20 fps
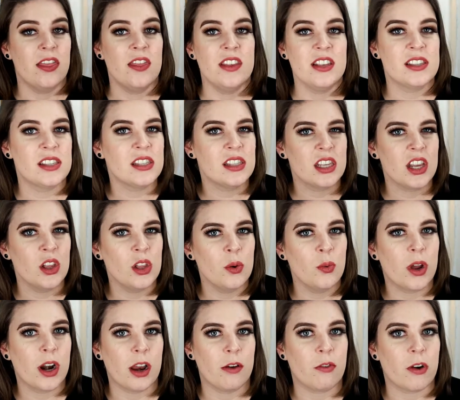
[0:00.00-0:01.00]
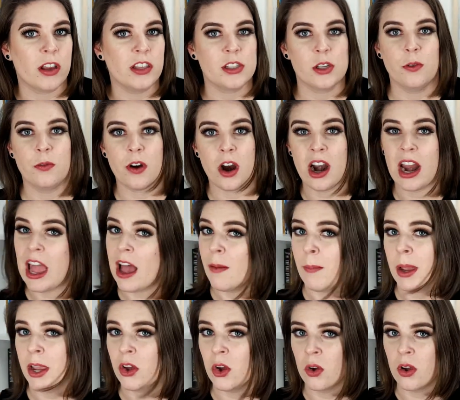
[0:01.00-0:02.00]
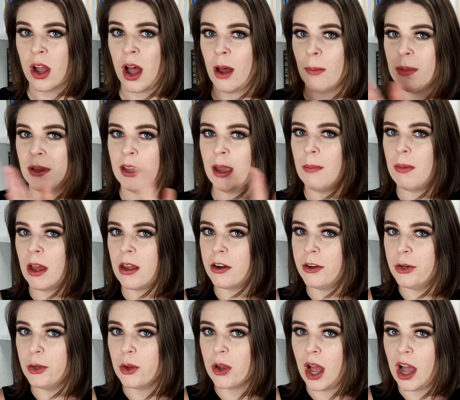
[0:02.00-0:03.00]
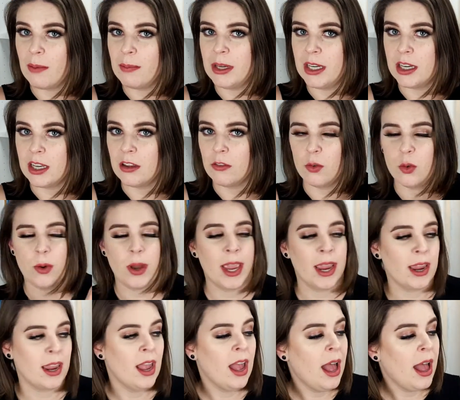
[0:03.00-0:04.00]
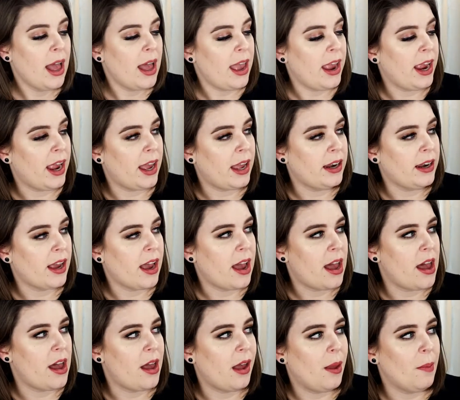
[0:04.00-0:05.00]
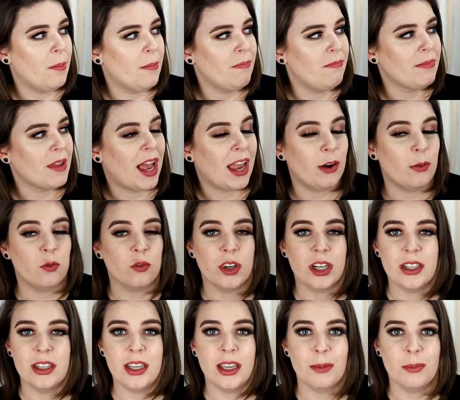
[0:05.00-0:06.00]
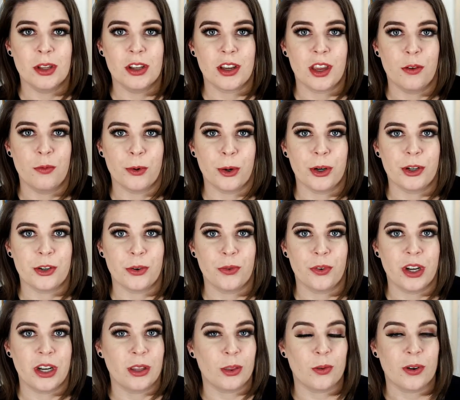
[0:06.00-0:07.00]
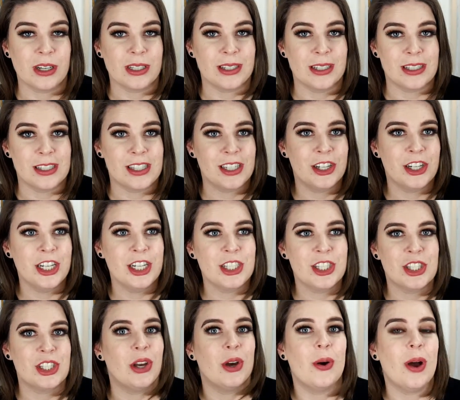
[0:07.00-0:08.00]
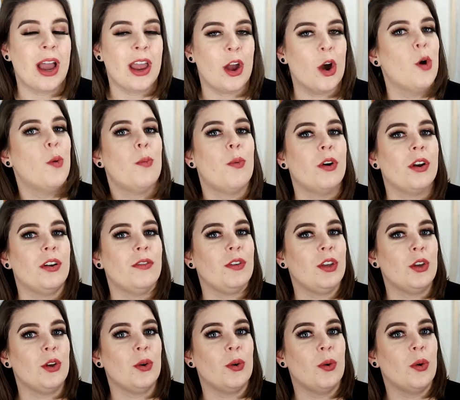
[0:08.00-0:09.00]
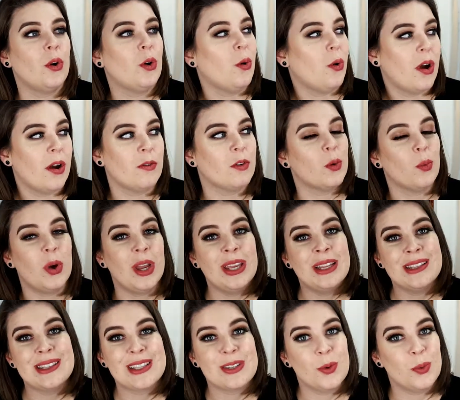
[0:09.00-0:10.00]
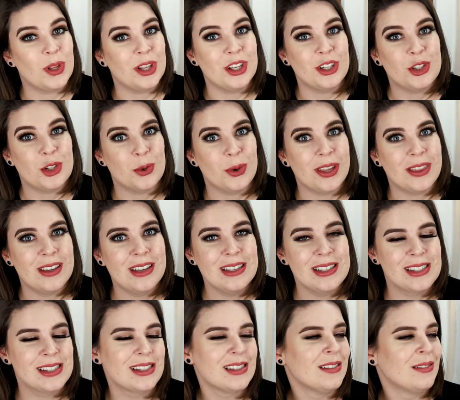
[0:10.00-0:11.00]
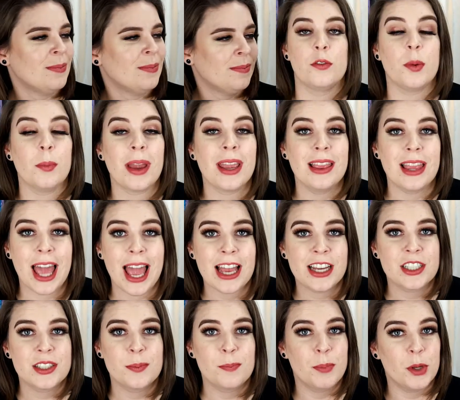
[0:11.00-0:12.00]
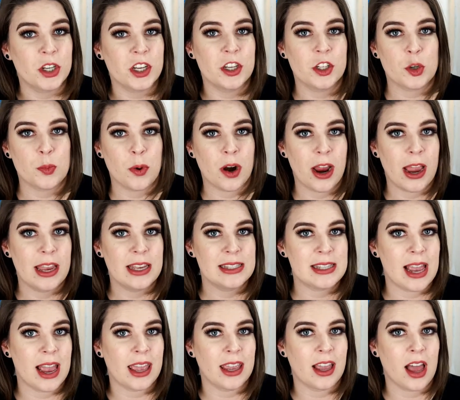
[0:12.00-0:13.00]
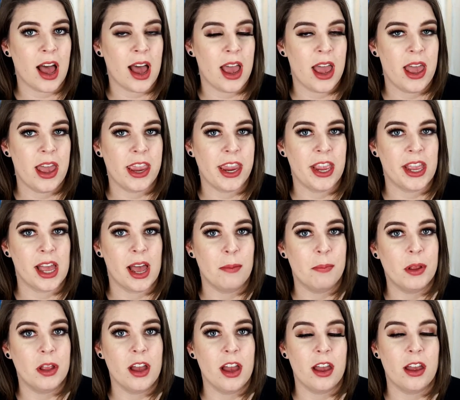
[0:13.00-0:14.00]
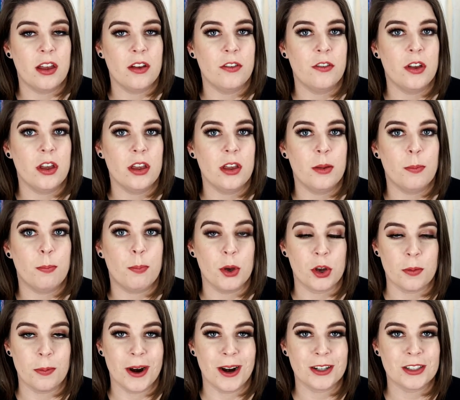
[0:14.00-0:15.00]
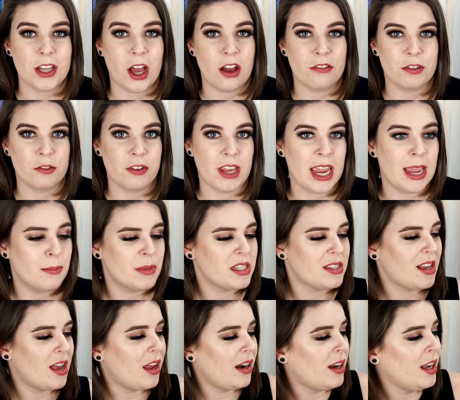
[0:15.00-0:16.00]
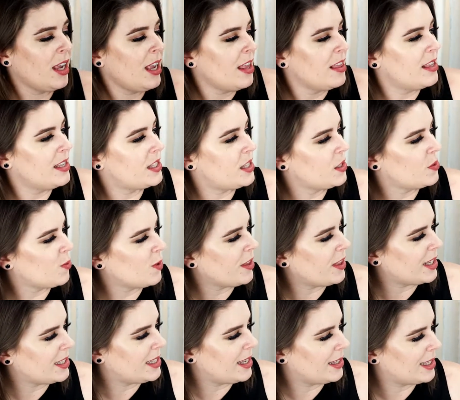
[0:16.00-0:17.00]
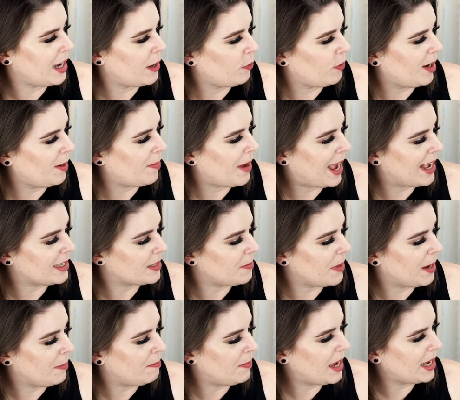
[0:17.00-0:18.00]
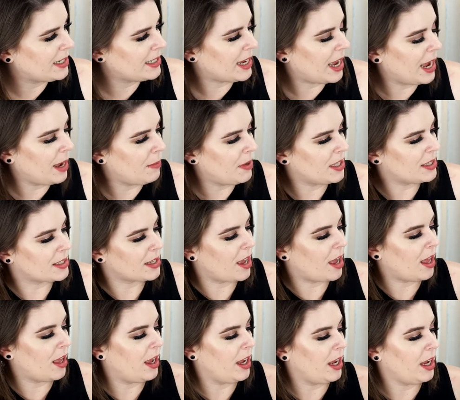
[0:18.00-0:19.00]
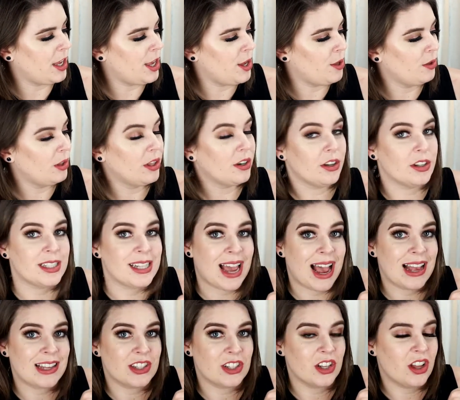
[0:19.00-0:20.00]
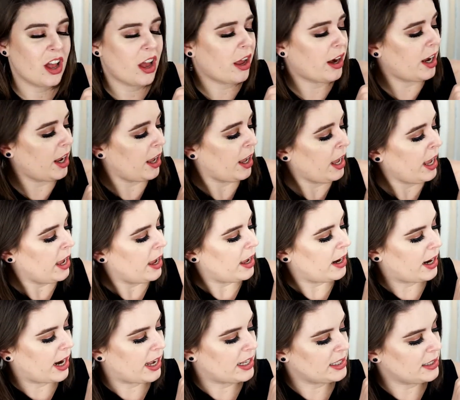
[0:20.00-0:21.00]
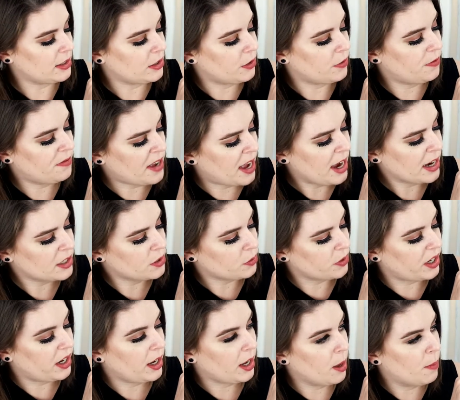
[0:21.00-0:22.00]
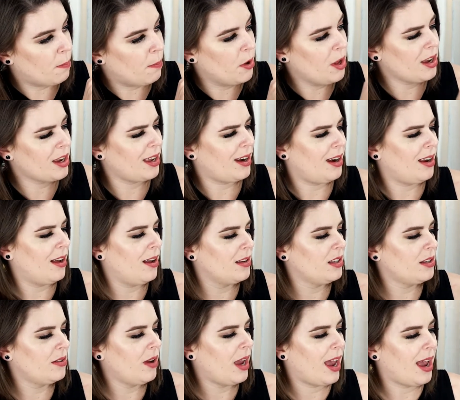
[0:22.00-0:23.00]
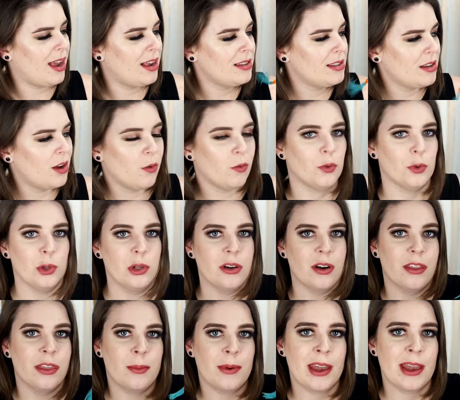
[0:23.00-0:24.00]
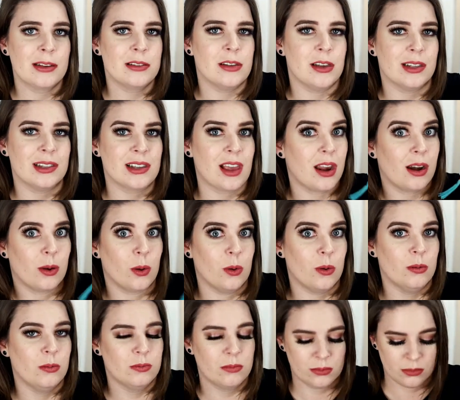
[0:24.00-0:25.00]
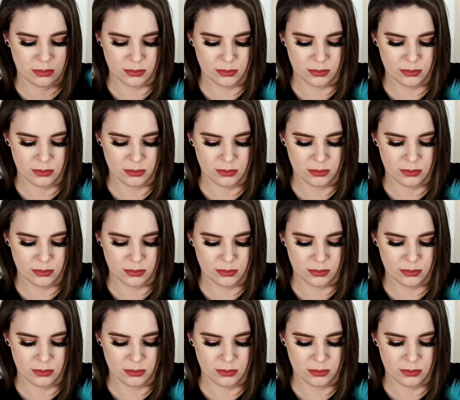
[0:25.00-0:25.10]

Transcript: This is the only one I've read so far. I have my own copy. I bought a new copy to give away, and um, I really am looking forward to reading the rest of the series, so I hope one of you, whoever wins, will enjoy this. For my last bookish prize, I got a couple of bookmarks off of Amazon. This is one that says I read past my bedtime. It's got a cute little tassel on it and it has a little fox reading a book and it also has a ruler on the back, so that's kind of cool.